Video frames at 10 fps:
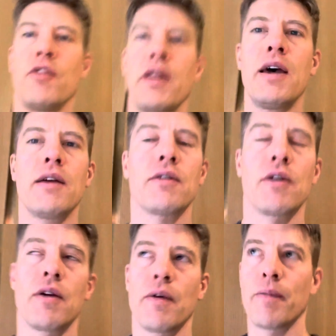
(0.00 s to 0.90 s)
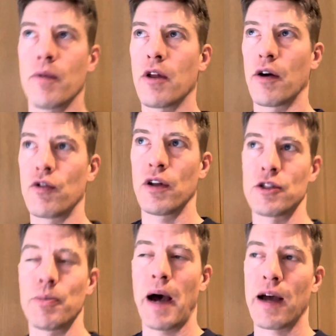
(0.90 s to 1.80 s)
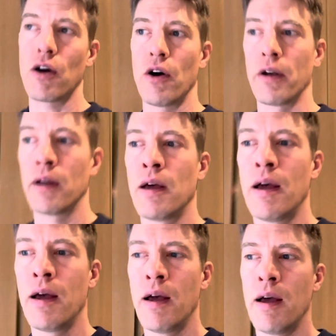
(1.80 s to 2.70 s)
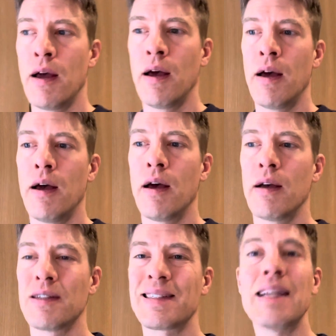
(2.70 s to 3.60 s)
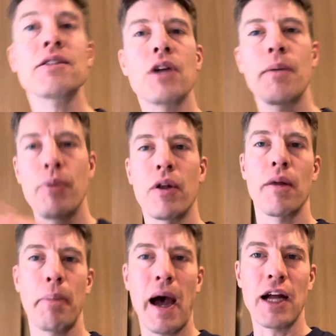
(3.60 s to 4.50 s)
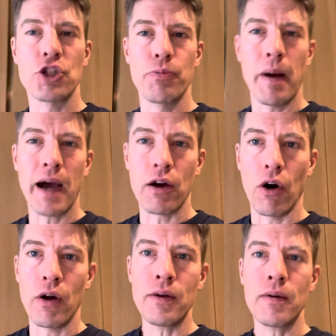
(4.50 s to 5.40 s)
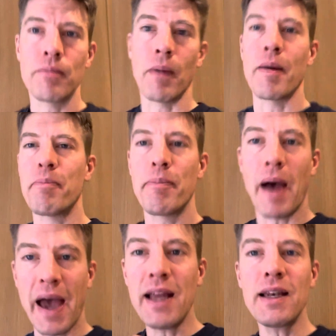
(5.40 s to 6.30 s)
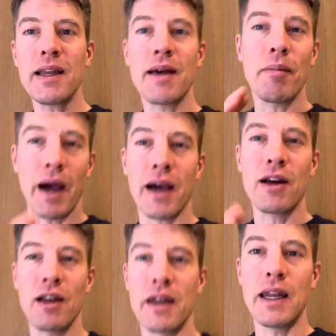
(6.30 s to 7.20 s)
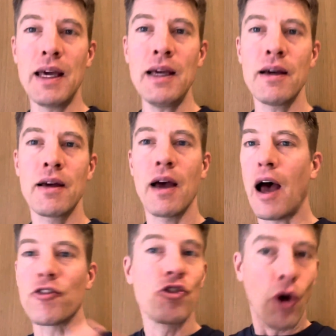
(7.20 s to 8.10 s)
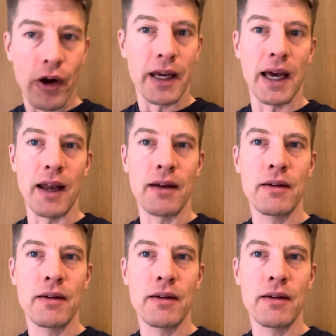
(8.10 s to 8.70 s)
there. I've got this back on. Since I put the patch back on, my pain in my ankle and knee has gone again.